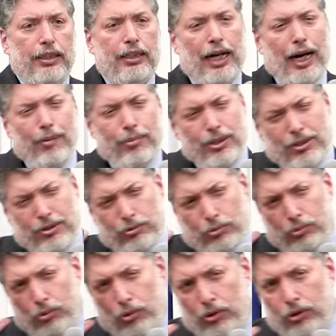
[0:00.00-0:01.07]
It happens
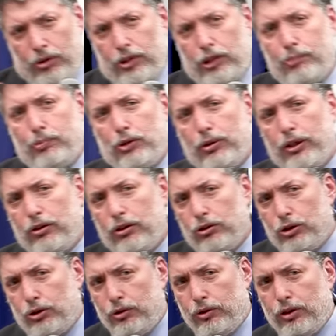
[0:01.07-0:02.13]
wars between the
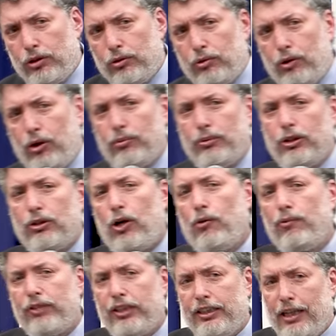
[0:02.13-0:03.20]
Jews and the Romans.
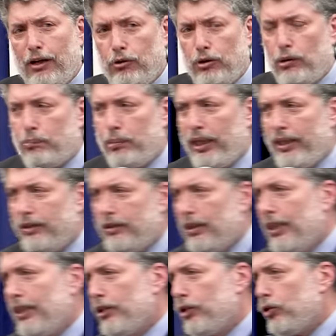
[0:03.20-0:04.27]
Hopefully they would repent.
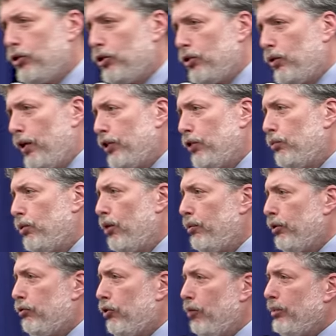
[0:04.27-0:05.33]
The Jews are going to war
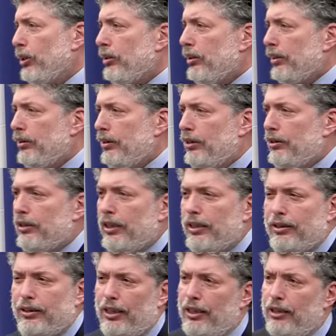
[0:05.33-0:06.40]
with Rome in
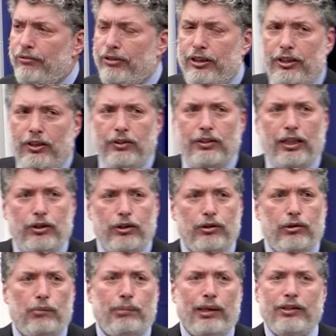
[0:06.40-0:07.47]
66. For years they could
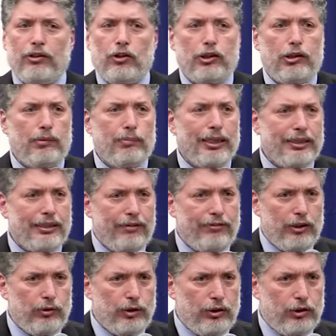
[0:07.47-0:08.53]
have repented. Ultimately by
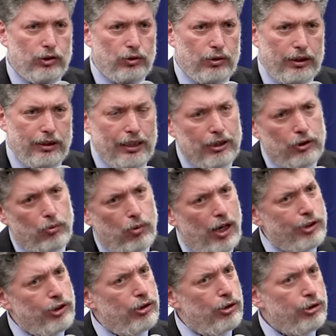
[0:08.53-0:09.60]
70 was destroyed.
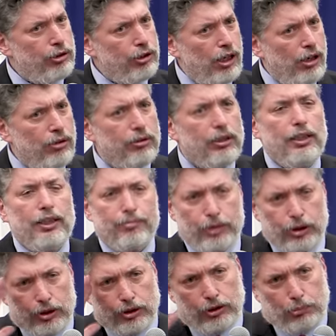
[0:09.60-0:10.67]
Why so slow?
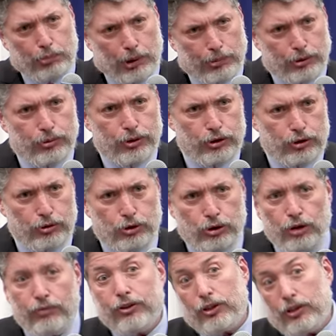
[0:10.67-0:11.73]
Because the people would do
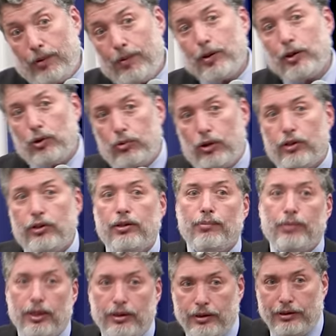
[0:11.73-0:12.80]
tshuva. Sometimes it worked,
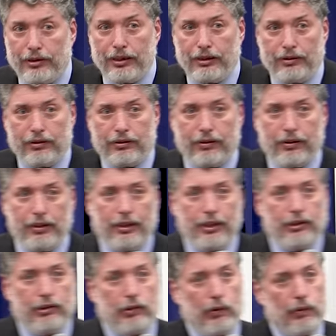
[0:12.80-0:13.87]
sometimes it didn't.
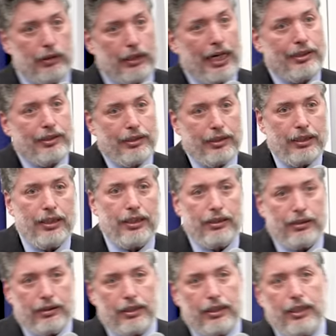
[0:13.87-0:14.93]
So that's the key.
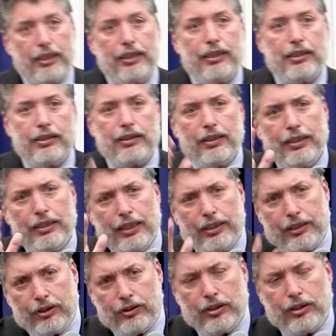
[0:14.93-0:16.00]
The key is that
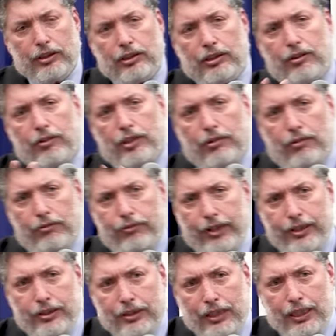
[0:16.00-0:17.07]
there's a series of
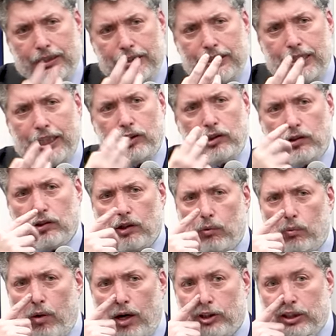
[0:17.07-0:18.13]
events and nations are
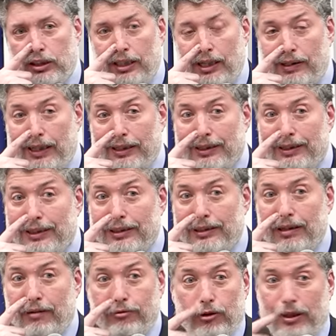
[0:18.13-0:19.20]
watching now like
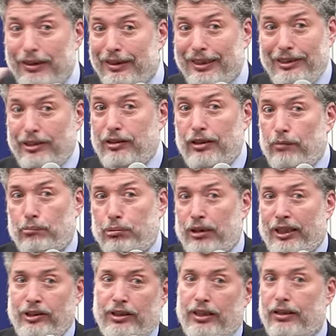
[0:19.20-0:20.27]
never. And this is
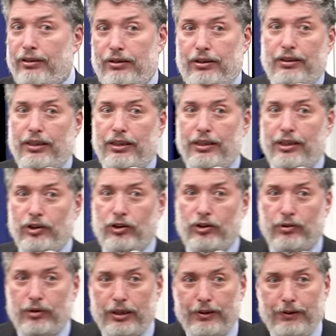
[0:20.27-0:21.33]
unprecedented in
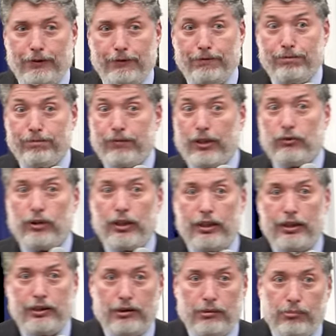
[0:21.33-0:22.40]
history. It
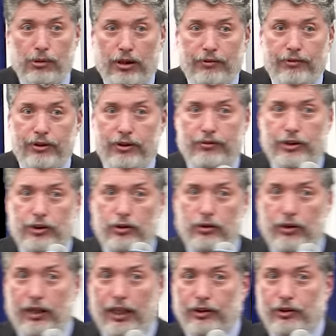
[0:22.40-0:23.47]
really is a marvel of history.
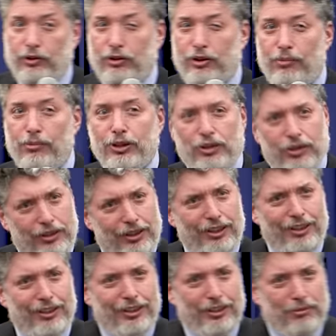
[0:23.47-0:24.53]
Thank you so much. And
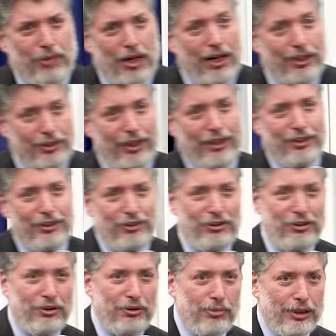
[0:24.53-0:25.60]
may I say this
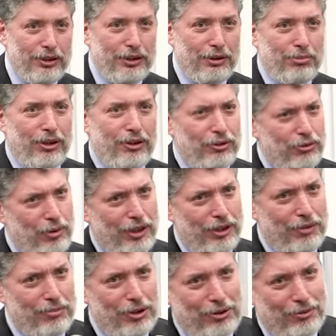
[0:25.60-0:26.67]
to you, my dear brother.
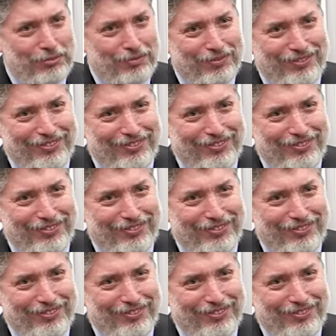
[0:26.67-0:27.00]
Welcome home.